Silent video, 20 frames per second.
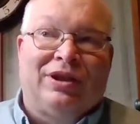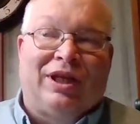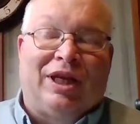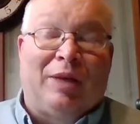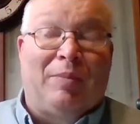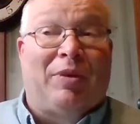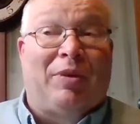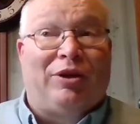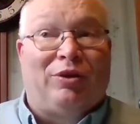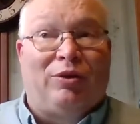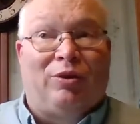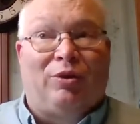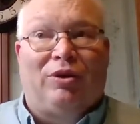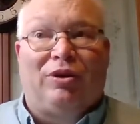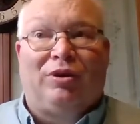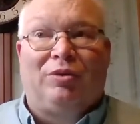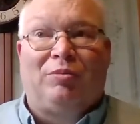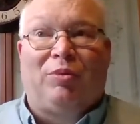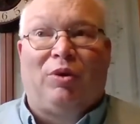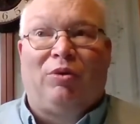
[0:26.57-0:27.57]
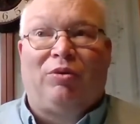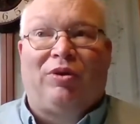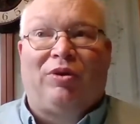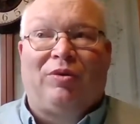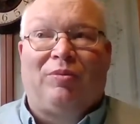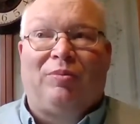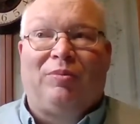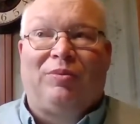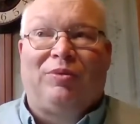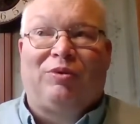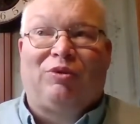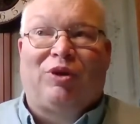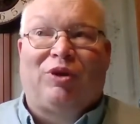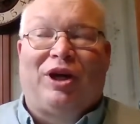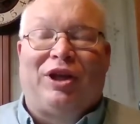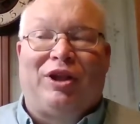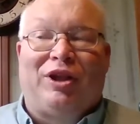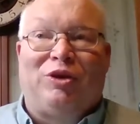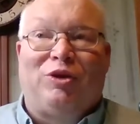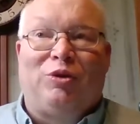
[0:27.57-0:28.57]
and my daughter, both of them,
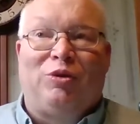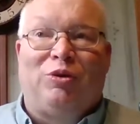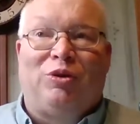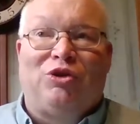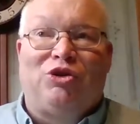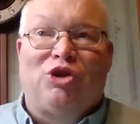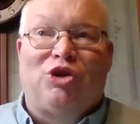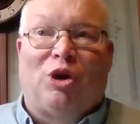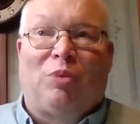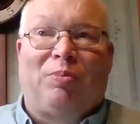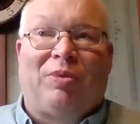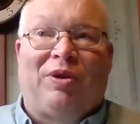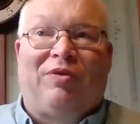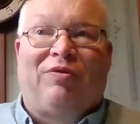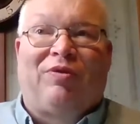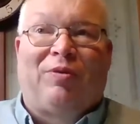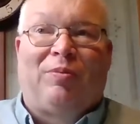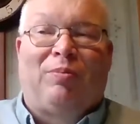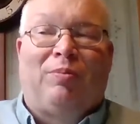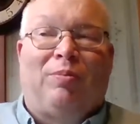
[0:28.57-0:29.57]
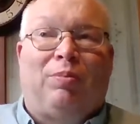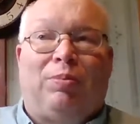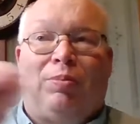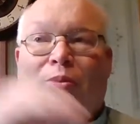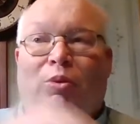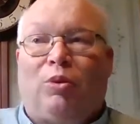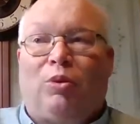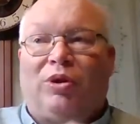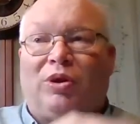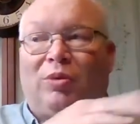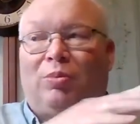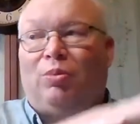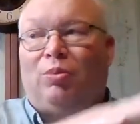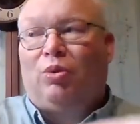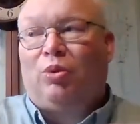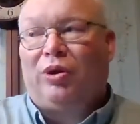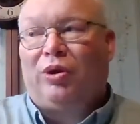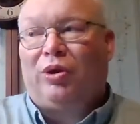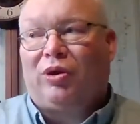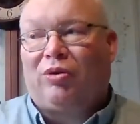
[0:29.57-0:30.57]
trying to do the jumping from board to
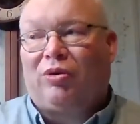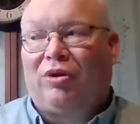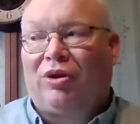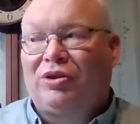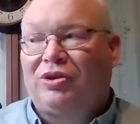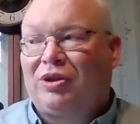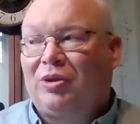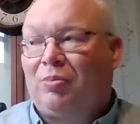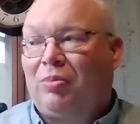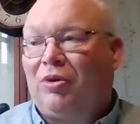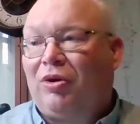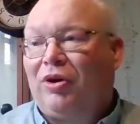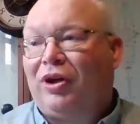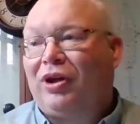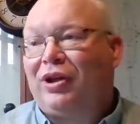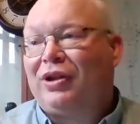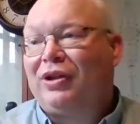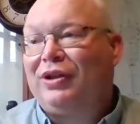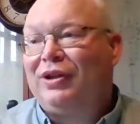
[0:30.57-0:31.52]
board across the park.